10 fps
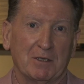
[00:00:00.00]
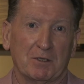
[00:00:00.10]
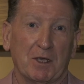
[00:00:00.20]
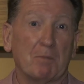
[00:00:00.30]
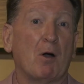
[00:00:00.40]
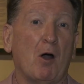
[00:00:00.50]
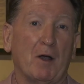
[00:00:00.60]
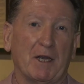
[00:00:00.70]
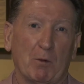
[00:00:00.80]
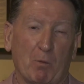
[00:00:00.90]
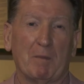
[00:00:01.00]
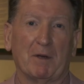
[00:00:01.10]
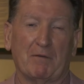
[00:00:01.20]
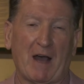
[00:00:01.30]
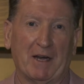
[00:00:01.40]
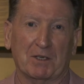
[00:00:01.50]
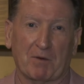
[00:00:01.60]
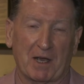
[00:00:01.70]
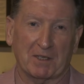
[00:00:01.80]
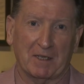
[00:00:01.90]
to the pioneer women of harness
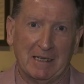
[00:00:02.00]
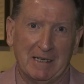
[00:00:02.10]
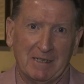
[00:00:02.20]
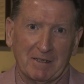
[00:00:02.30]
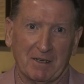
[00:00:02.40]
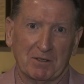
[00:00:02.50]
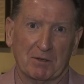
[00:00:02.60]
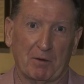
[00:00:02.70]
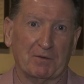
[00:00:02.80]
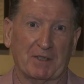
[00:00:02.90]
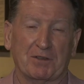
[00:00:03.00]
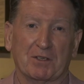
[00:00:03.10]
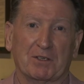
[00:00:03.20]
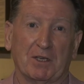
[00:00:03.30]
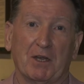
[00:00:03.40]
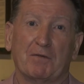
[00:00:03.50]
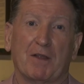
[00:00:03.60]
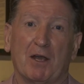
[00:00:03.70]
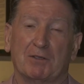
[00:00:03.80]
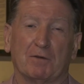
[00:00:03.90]
racing, those who have set the scene for
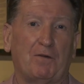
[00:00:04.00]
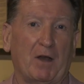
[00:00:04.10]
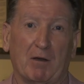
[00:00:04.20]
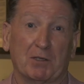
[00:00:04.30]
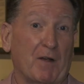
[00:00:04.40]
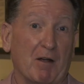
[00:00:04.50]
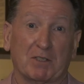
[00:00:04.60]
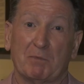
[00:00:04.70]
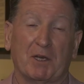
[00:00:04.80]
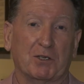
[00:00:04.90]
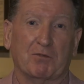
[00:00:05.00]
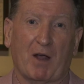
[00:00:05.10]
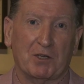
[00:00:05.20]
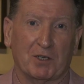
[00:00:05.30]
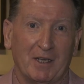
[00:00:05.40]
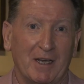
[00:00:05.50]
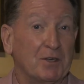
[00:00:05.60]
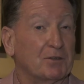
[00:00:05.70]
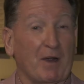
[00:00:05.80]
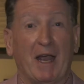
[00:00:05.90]
those to follow as far as administration,
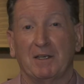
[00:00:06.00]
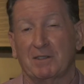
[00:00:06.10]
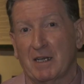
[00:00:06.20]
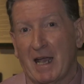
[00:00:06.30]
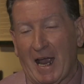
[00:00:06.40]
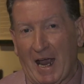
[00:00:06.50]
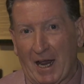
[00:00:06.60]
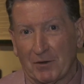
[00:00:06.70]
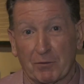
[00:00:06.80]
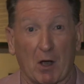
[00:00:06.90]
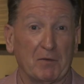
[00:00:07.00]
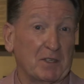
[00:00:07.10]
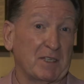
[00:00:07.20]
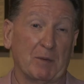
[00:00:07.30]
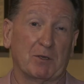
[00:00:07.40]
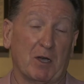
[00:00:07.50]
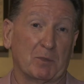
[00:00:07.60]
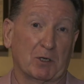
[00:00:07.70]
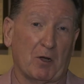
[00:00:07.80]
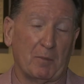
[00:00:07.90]
trainers and drivers, and
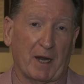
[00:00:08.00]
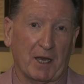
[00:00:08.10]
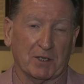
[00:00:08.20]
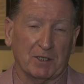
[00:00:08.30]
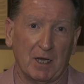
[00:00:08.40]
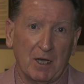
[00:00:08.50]
sometimes a combination